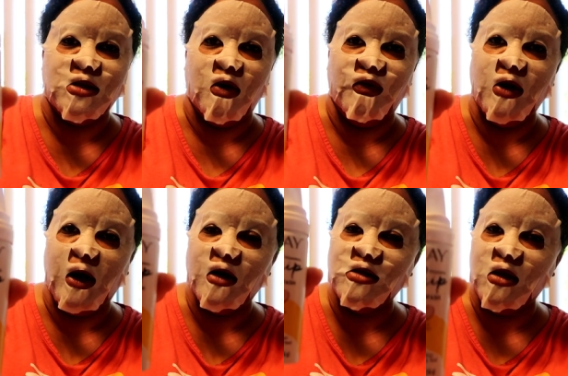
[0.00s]
So if you
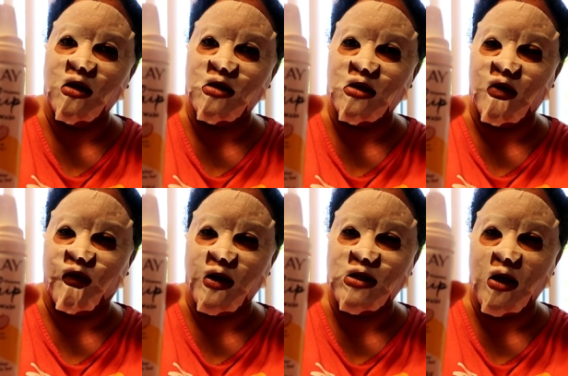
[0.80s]
guys see this as a
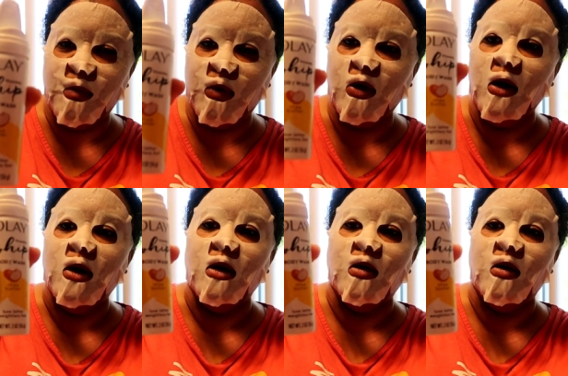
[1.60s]
free sample,